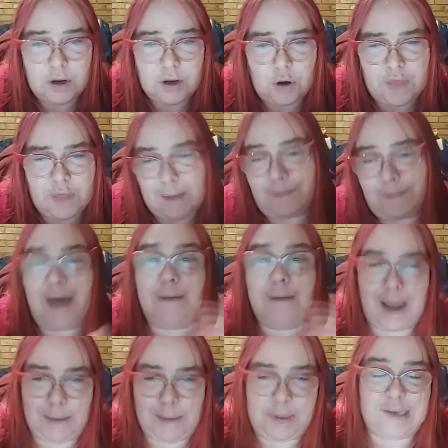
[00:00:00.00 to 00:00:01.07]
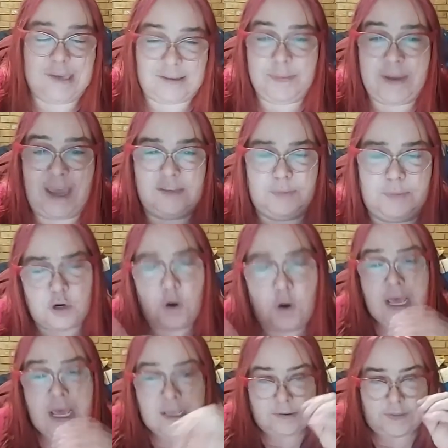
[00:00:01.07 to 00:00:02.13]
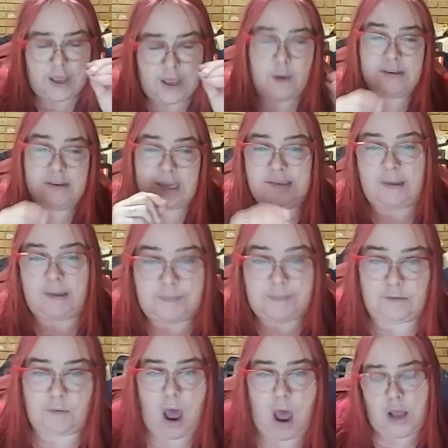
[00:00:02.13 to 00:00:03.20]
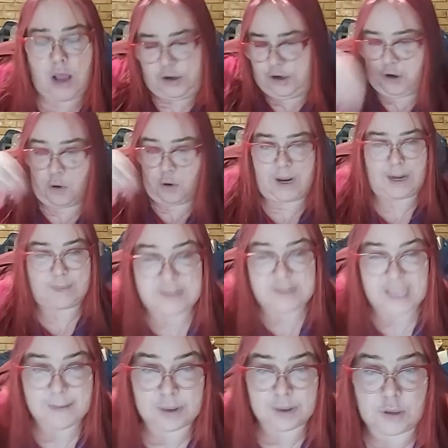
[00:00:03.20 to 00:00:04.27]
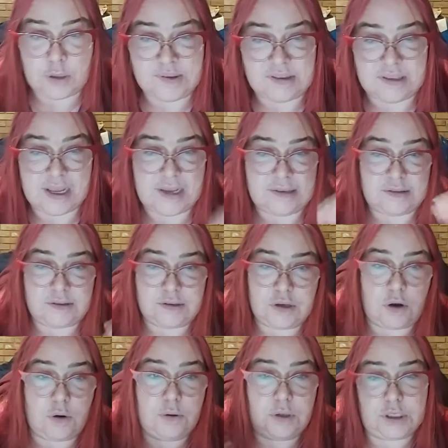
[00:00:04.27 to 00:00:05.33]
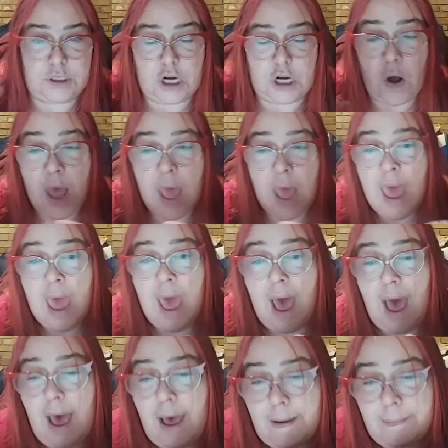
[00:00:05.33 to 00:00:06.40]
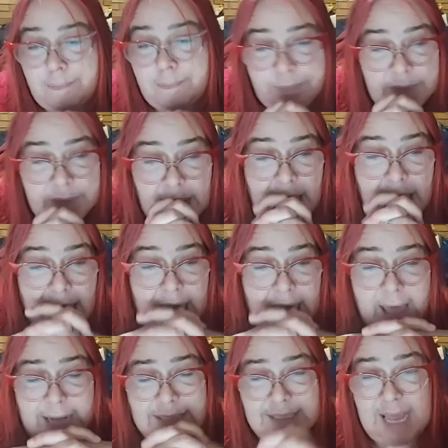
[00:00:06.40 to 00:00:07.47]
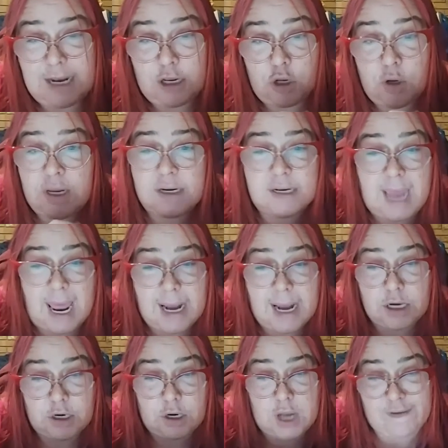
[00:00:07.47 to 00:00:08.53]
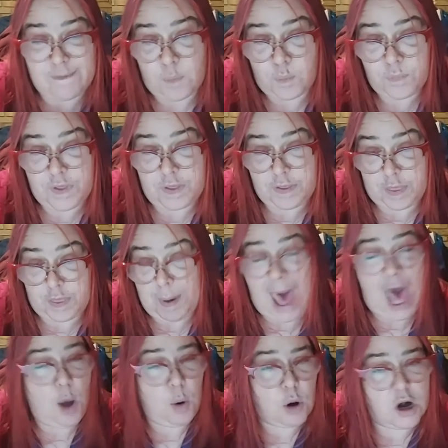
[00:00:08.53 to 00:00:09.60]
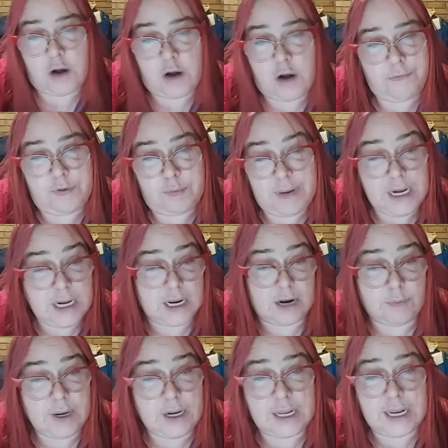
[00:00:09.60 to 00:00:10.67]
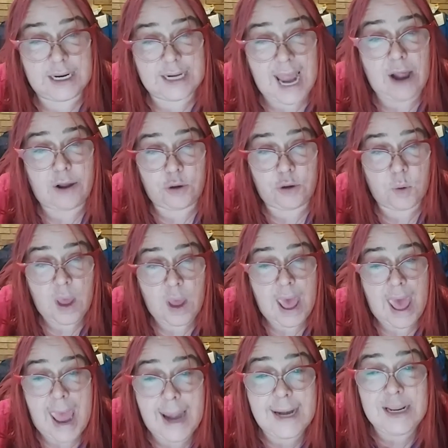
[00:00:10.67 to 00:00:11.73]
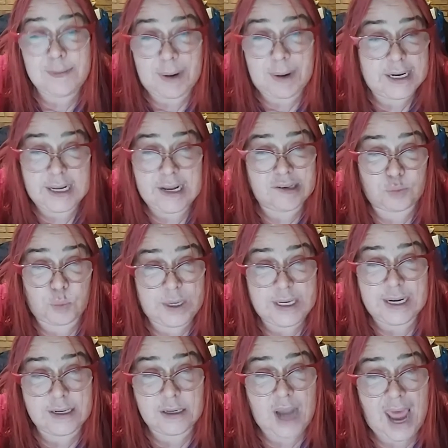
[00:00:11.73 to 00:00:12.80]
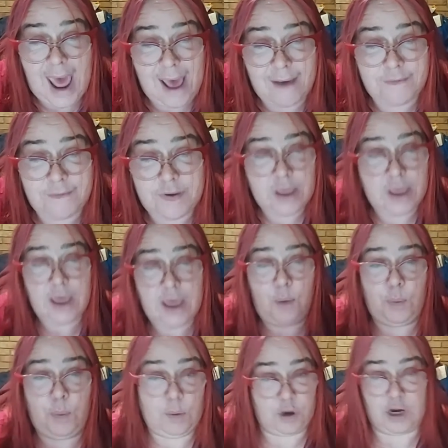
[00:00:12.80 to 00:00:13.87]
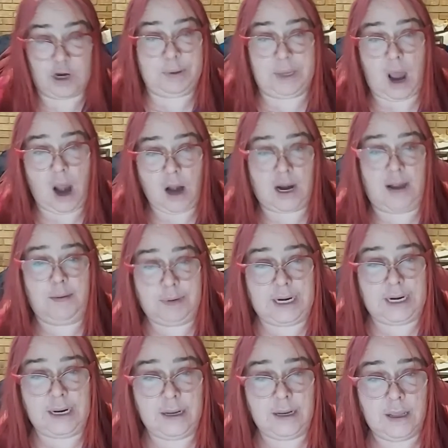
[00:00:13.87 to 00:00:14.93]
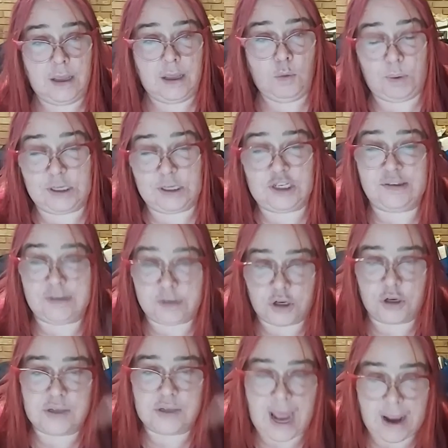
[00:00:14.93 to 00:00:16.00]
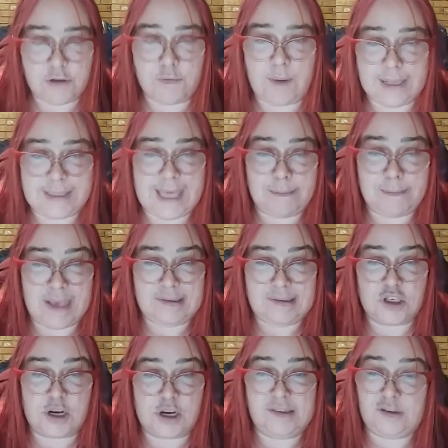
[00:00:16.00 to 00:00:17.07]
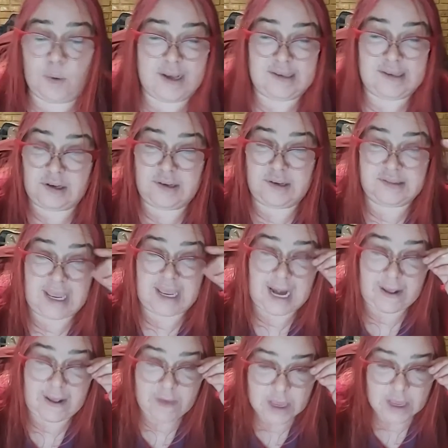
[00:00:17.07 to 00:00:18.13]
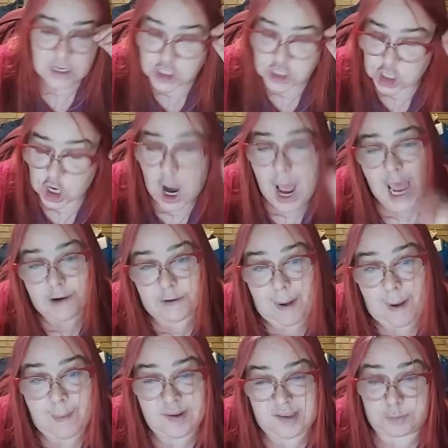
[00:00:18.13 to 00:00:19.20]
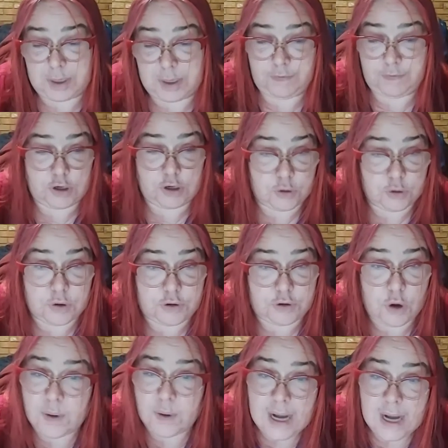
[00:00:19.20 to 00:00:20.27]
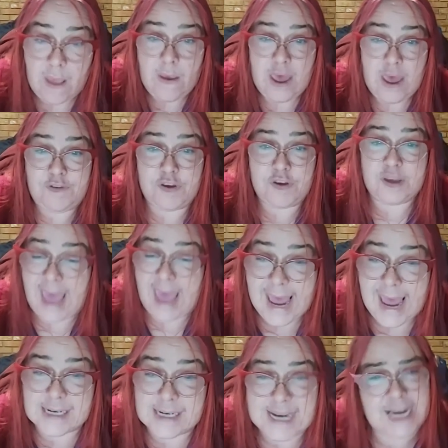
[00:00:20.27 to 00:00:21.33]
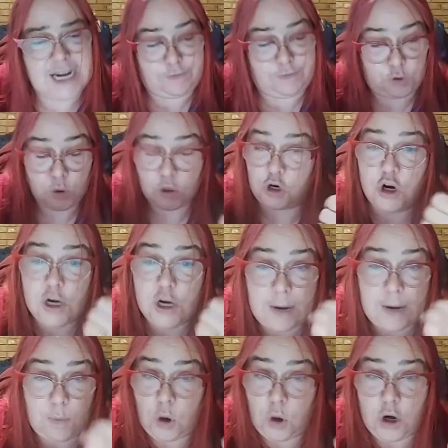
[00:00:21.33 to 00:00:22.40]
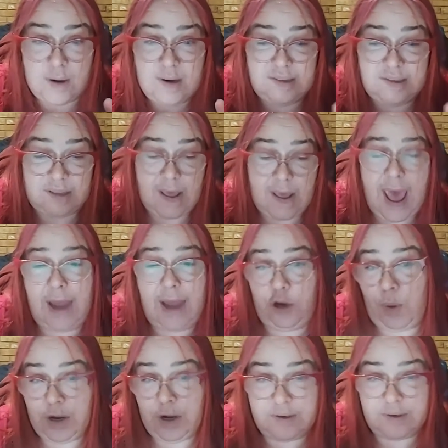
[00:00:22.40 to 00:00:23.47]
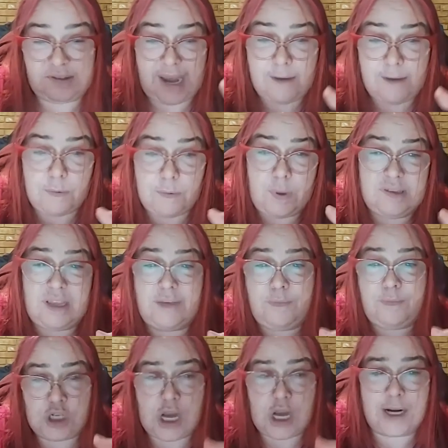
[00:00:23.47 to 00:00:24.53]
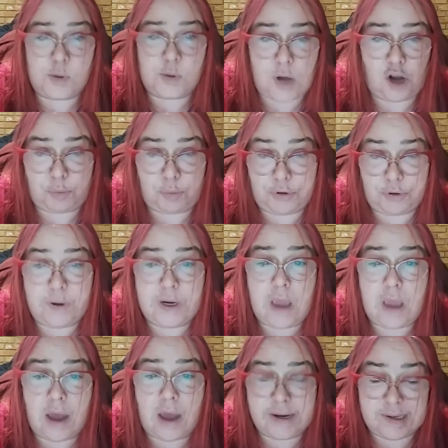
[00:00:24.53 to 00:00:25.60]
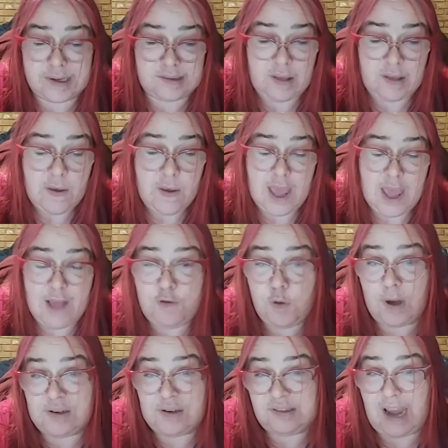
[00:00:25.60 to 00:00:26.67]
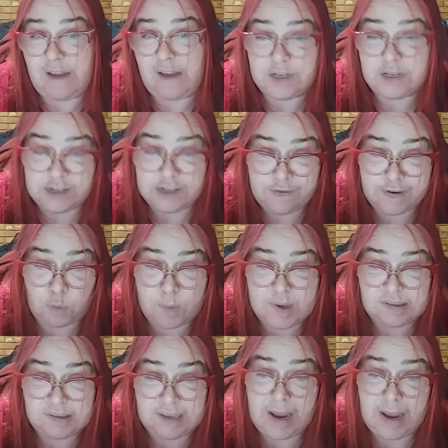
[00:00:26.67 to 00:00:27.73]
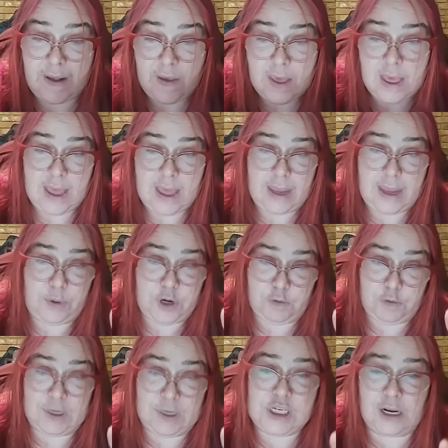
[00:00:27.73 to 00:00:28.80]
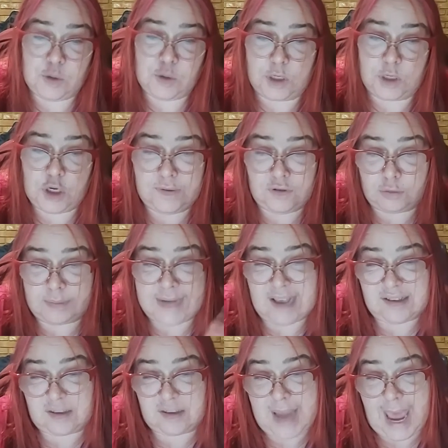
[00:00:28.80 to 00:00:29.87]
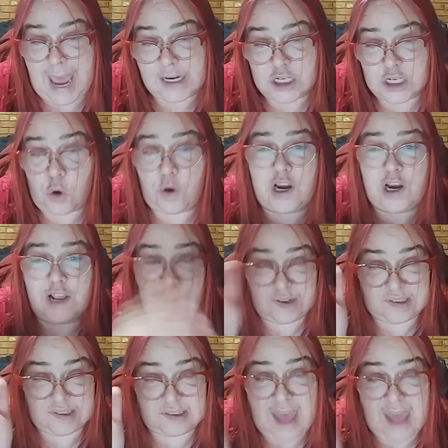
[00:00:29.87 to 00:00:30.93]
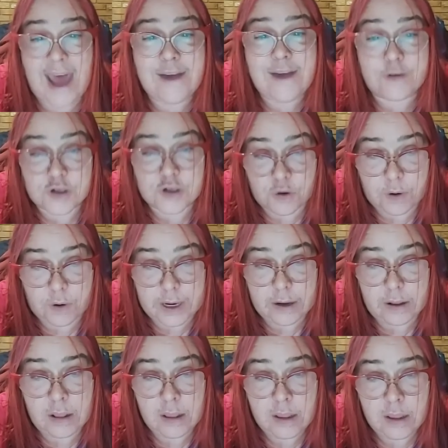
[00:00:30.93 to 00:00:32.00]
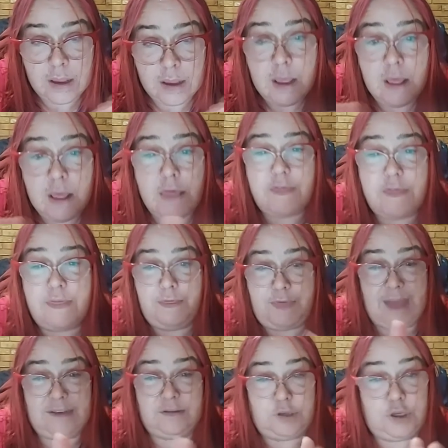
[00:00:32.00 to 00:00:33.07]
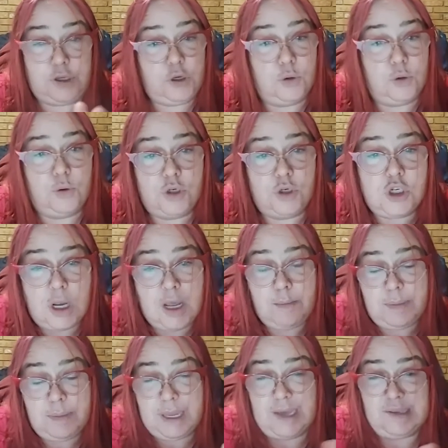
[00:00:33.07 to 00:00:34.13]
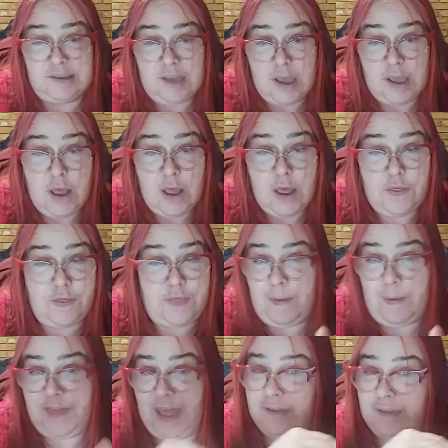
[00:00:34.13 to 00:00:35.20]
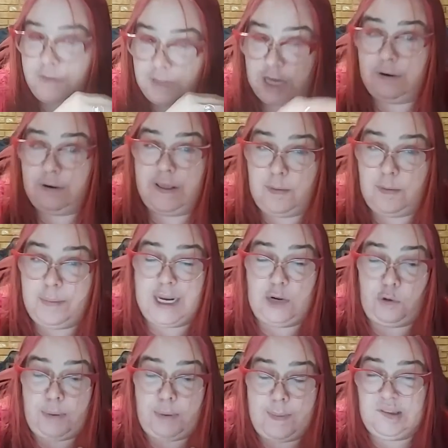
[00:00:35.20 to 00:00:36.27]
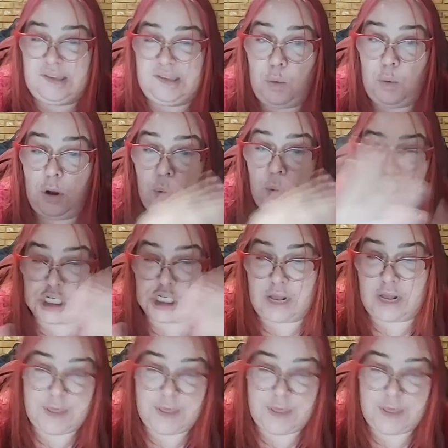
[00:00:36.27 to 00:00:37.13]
or that, that might be in some cases, but you know, they always get something wrong. You don't get upset about those things. You don't, you know, um, and that you can get you have the power of the media really in how you anybody because we didn't have we weren't a pr company we just learned how to write that messaging so i still say like sure hire a publicist but if you you don't if you can't and if you're good at words and you understand what we say if we're talking to an entrepreneurial audience if you understand the difference when we say when you're reaching out to a newsroom it has to be editorial versus advertorial that's huge because I mean that's literally the beginning. When people say, "Well, what should I